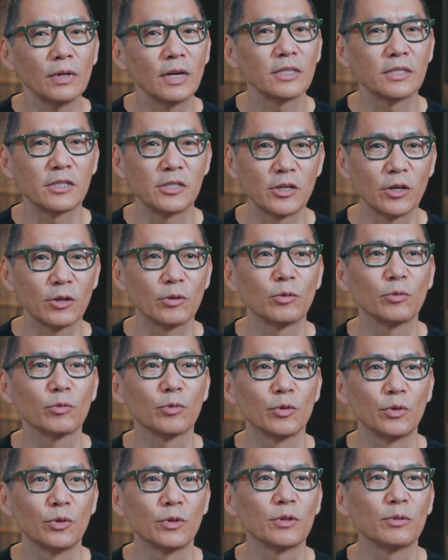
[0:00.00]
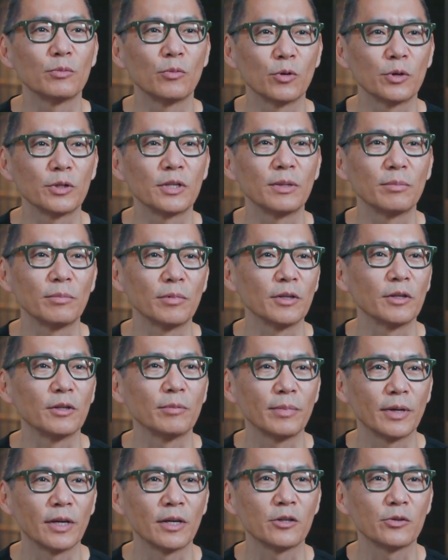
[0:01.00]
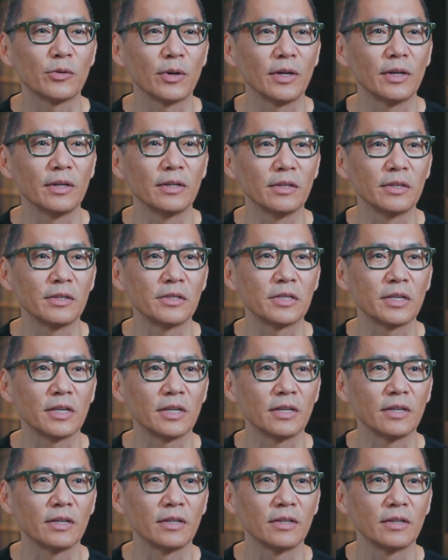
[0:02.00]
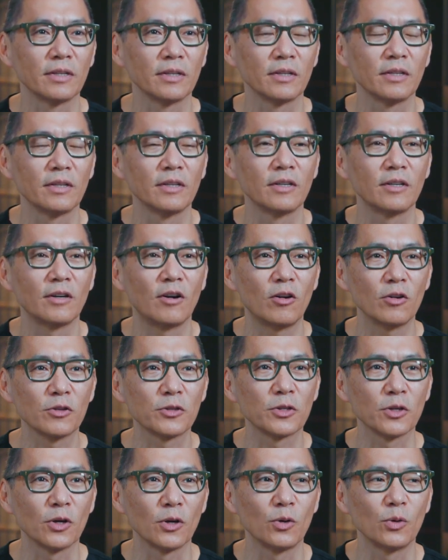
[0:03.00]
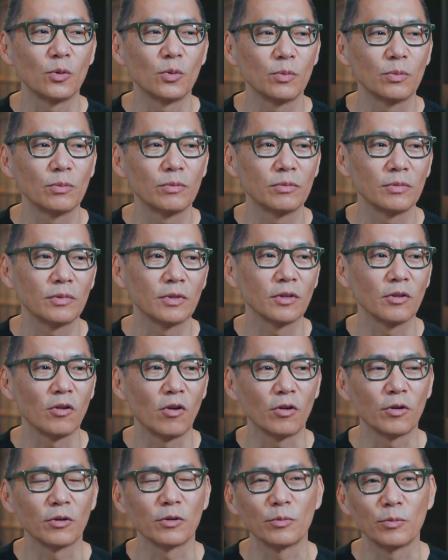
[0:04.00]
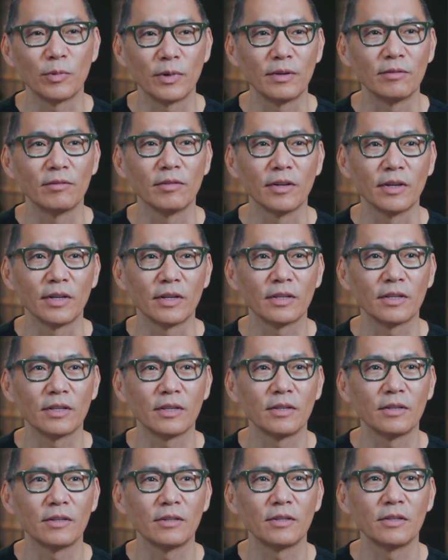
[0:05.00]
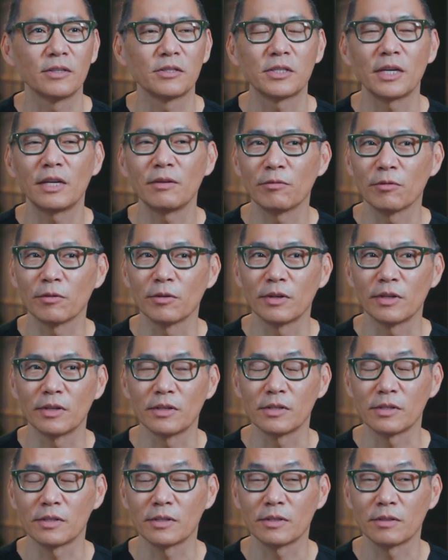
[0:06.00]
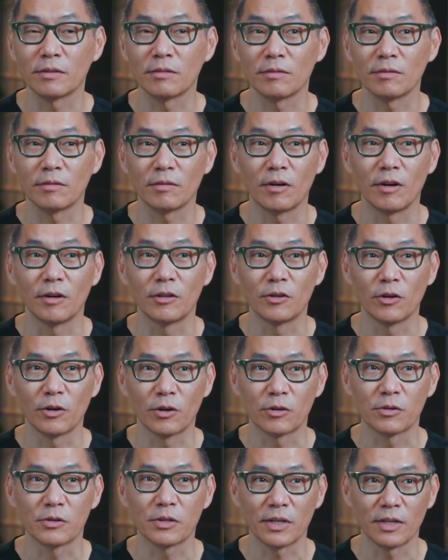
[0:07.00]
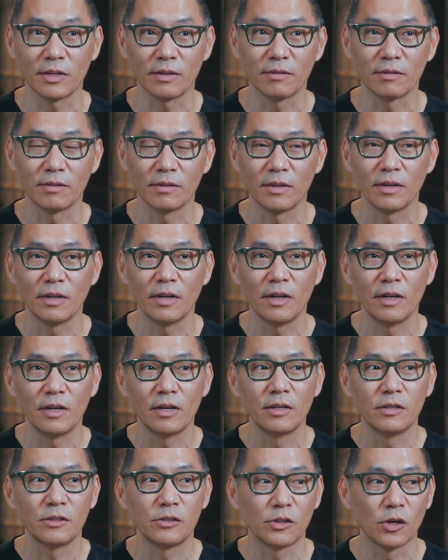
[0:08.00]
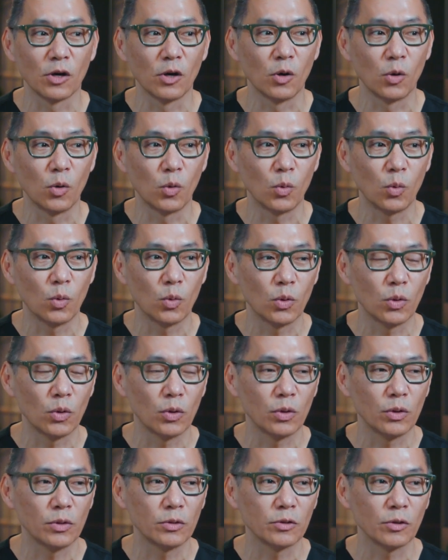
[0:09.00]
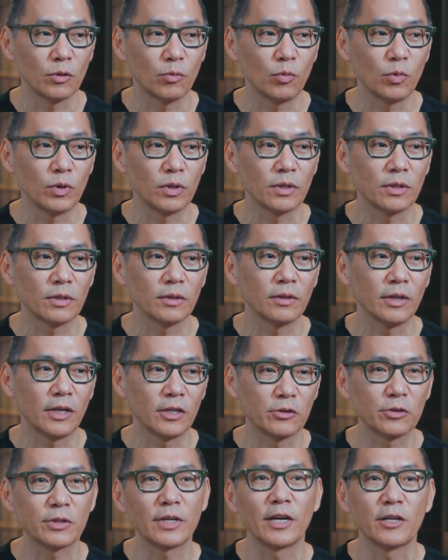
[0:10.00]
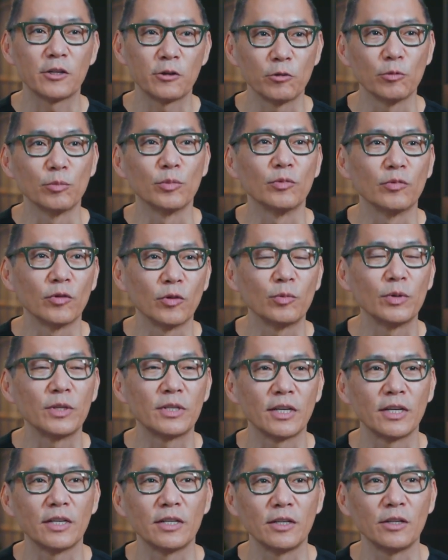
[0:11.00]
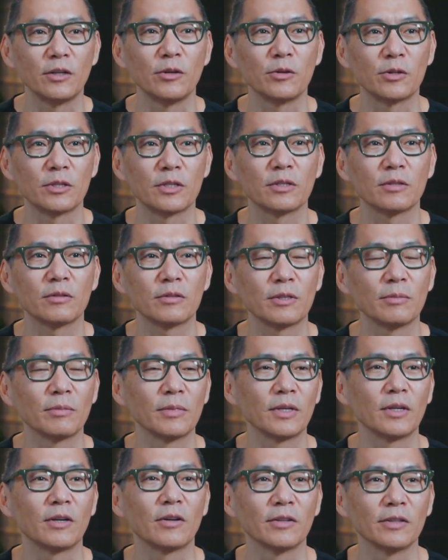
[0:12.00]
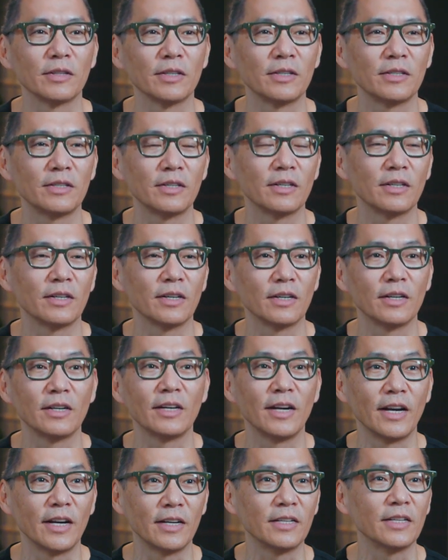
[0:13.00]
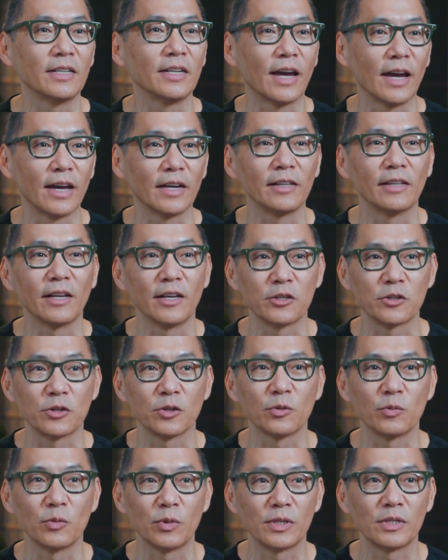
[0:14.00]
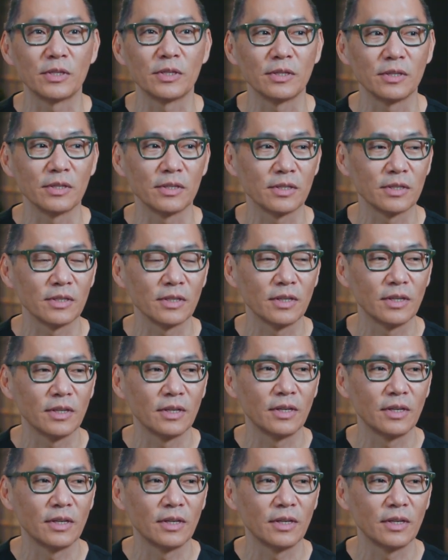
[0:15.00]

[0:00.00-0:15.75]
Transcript: as a general rule, the more deeply it'll penetrate into the skin. Also, the longer the wavelength, the safer it is on darker skin. So with laser tattoo removal, we tend to use something called an ND-YAG laser, which is